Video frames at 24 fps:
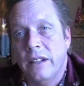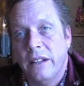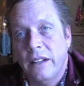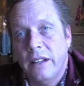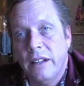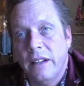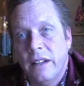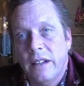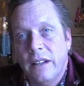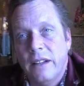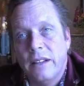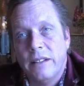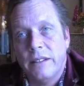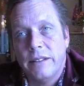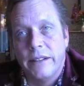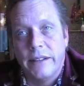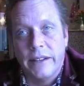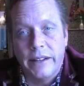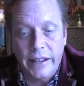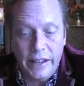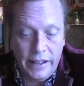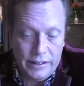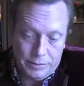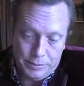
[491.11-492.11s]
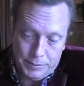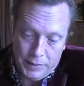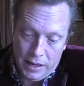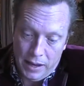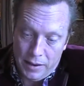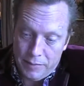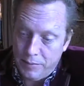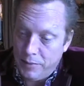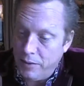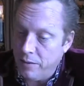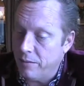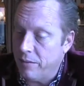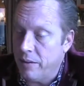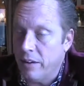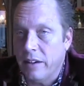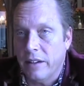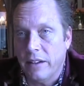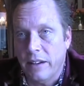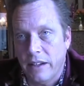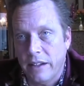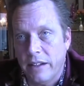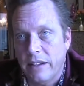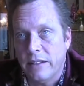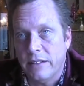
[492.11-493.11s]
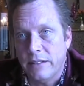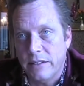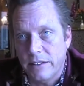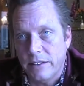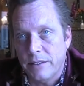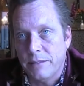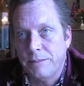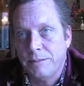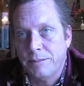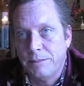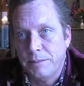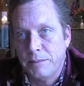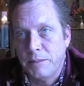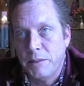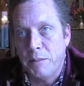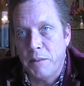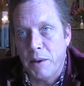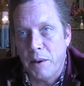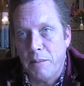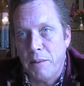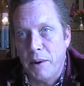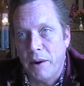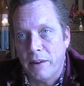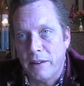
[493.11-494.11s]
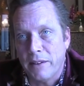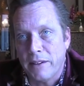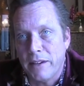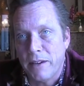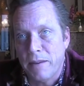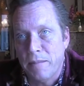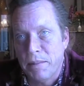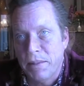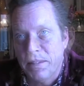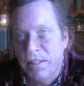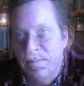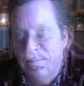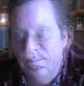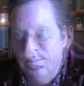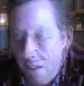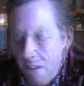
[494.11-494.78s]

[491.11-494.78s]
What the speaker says: And again, I feel very lucky to be a part of the company.